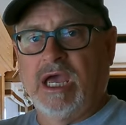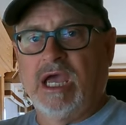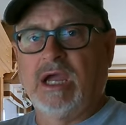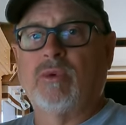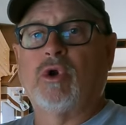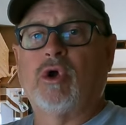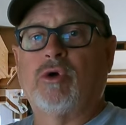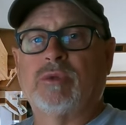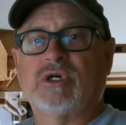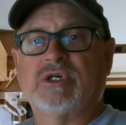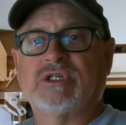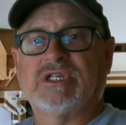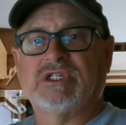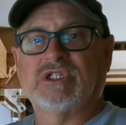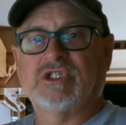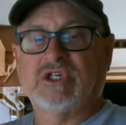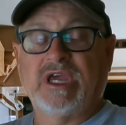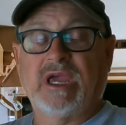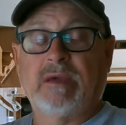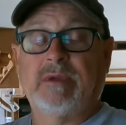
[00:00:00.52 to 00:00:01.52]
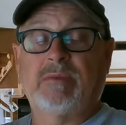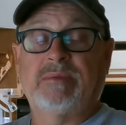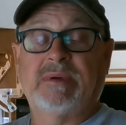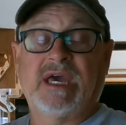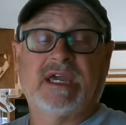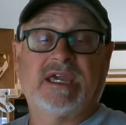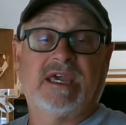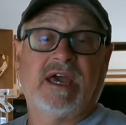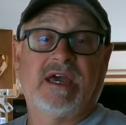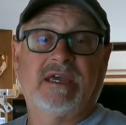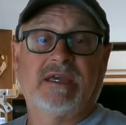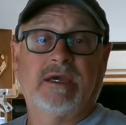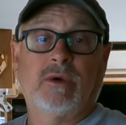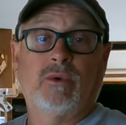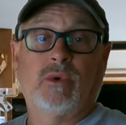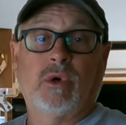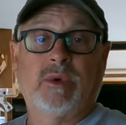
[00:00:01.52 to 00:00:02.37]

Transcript: Hey Roamers, it's Jamie back at you.